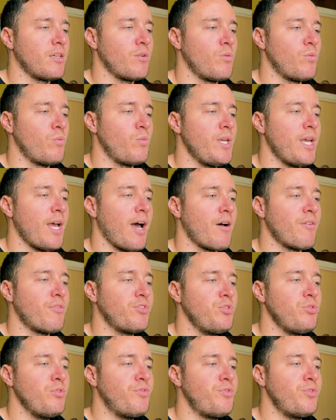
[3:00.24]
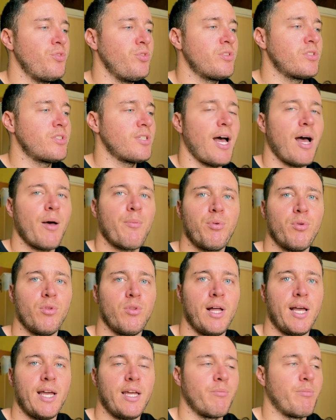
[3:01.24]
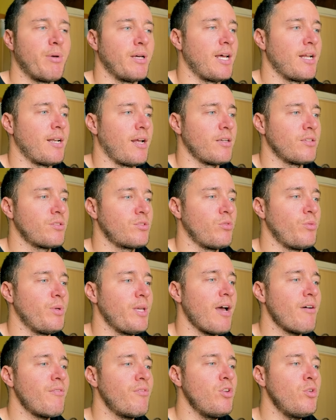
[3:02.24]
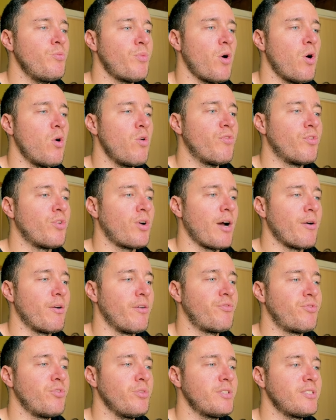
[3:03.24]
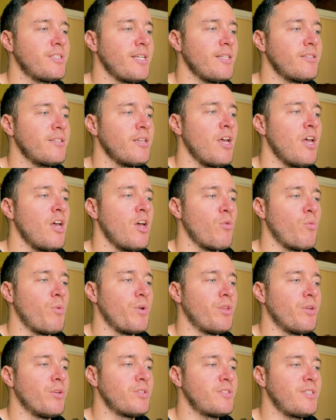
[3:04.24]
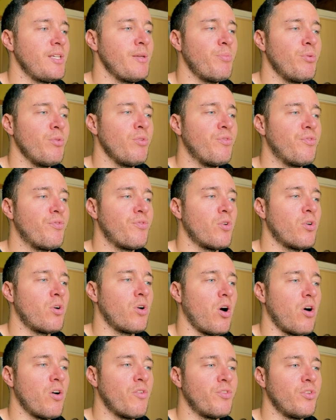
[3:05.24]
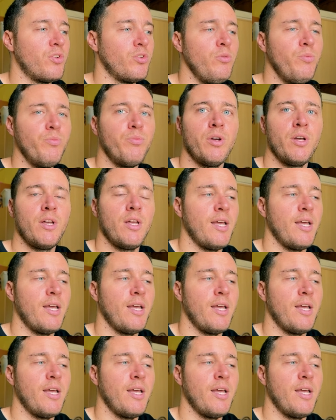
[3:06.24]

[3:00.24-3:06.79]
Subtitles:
we have two fruits, apple and banana. So we have loop over our fruit set with a simple for of loop.